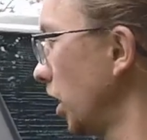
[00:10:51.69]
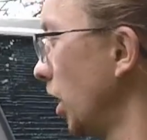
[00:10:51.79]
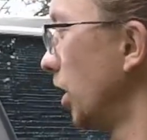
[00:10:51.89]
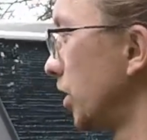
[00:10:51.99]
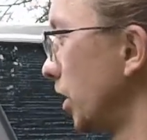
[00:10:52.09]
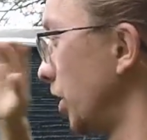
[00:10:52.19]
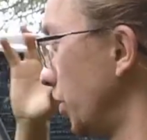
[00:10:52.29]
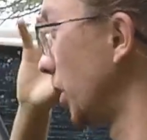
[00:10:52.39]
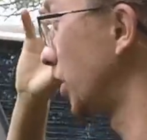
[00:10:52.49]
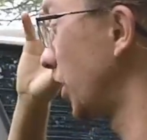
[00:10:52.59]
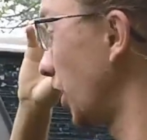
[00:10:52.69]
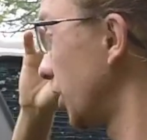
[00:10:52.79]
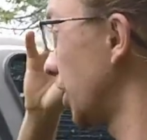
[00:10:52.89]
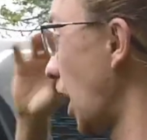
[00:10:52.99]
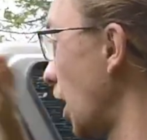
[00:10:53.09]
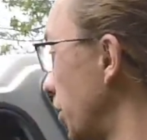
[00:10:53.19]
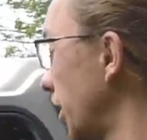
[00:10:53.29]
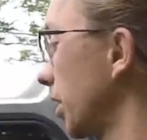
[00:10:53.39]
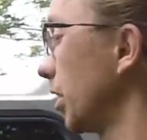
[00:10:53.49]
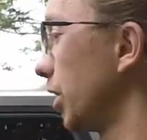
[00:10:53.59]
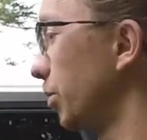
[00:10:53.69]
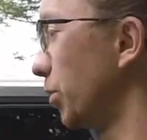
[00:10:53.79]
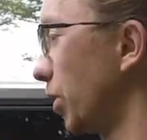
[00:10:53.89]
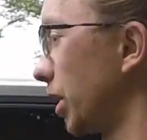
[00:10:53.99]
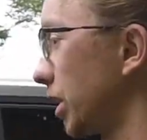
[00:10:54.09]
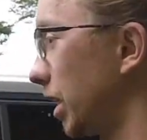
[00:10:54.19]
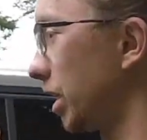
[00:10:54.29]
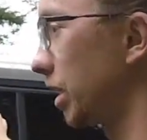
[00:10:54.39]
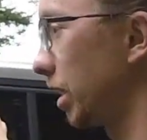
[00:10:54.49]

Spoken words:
So I do want to change that and make it a little more tinted.